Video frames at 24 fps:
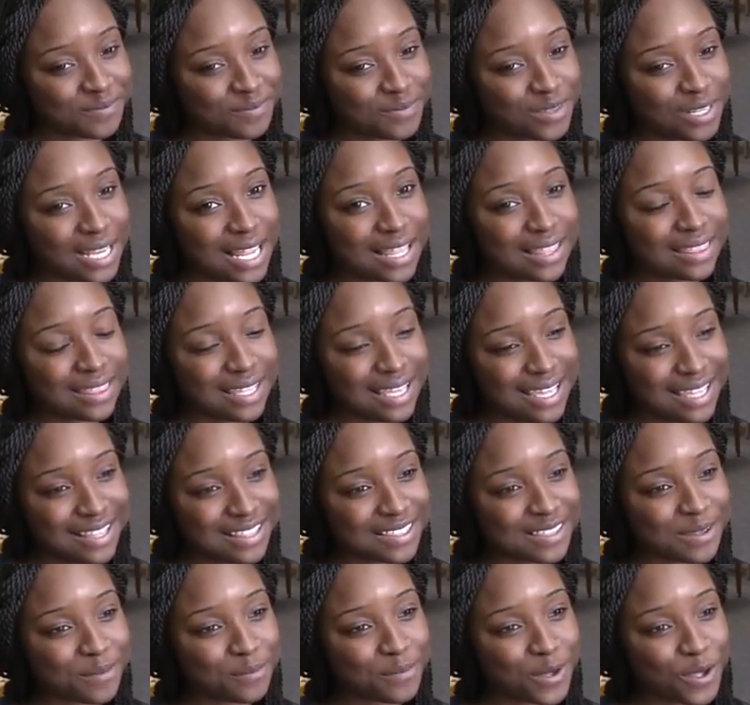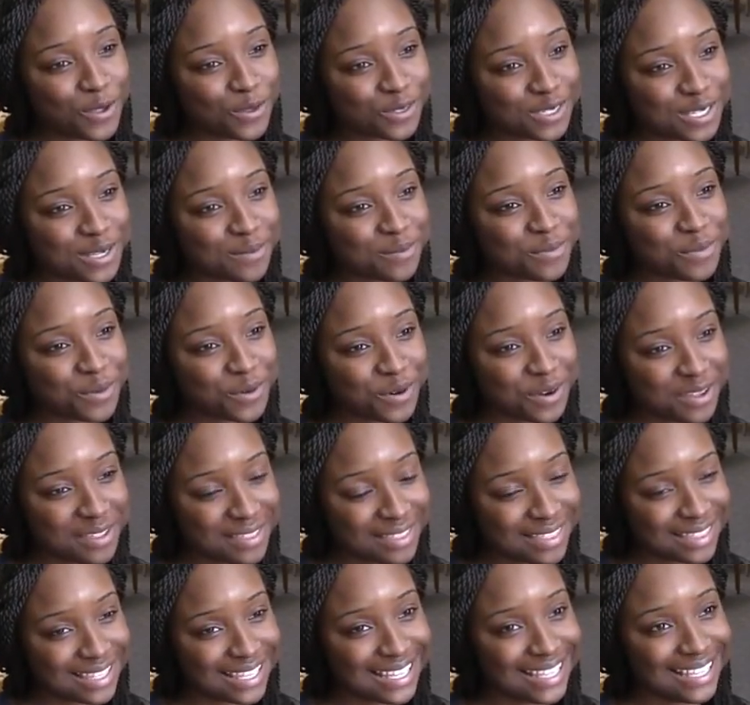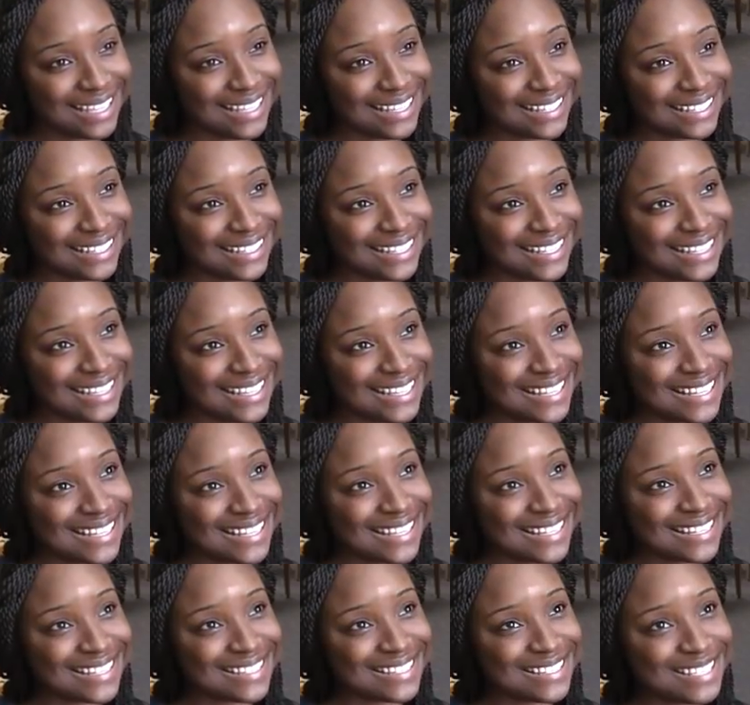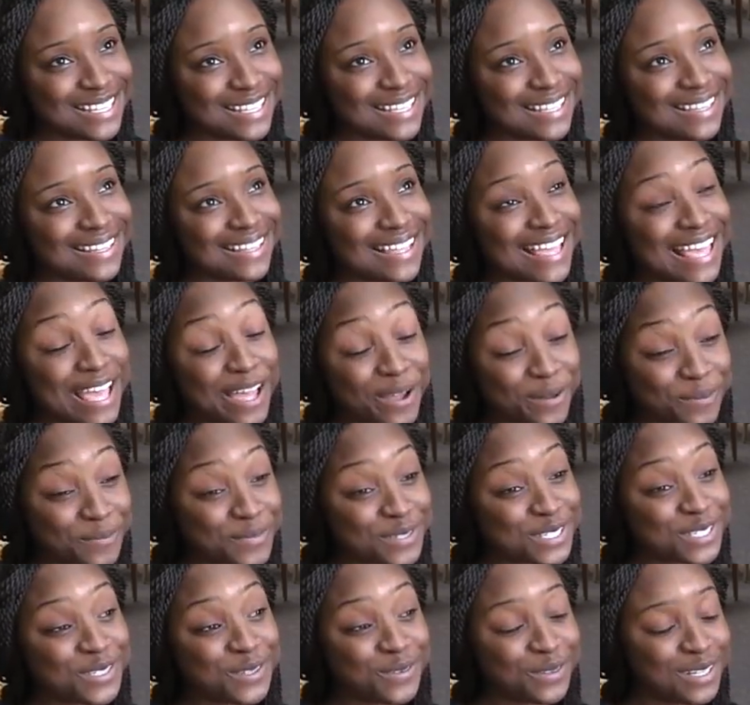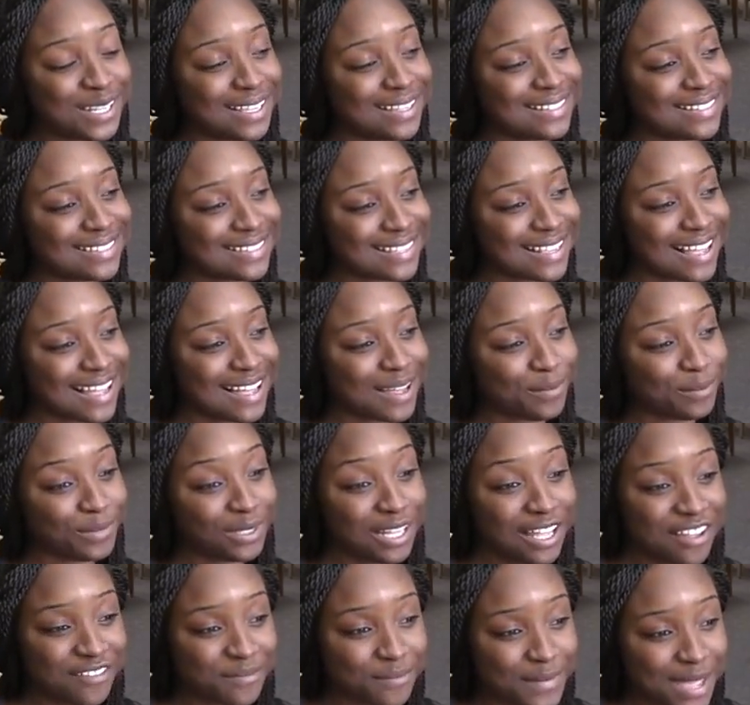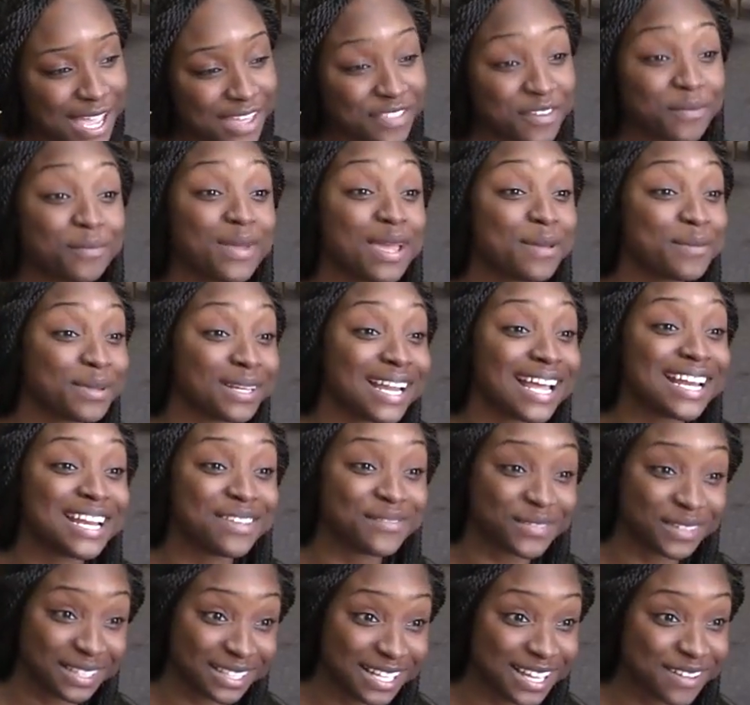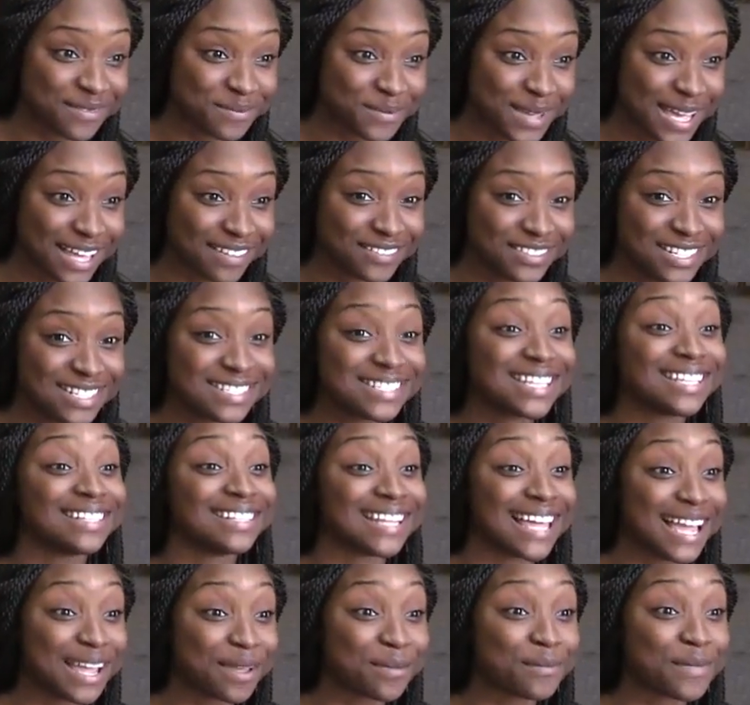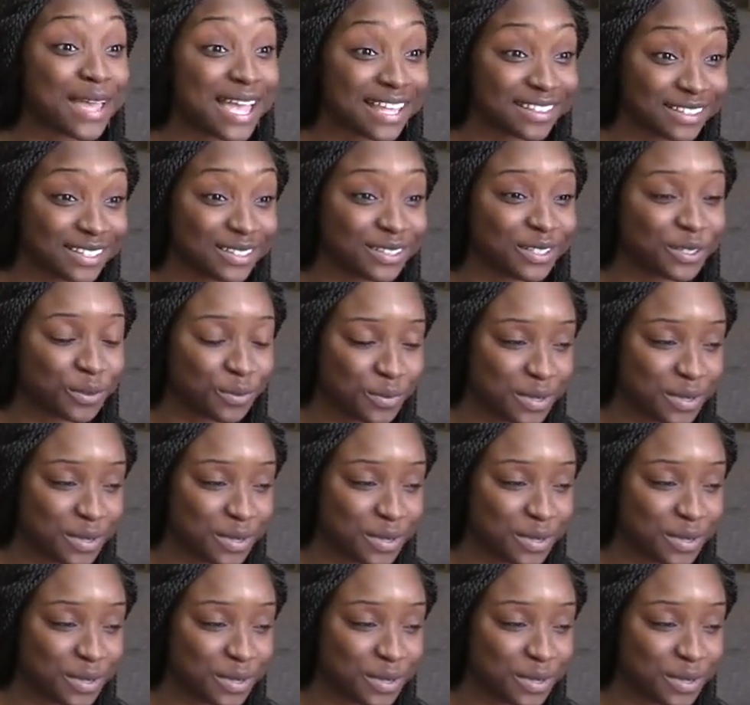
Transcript: Well, I think the most important thing to help students love math, or maybe not even love math, just to like math a little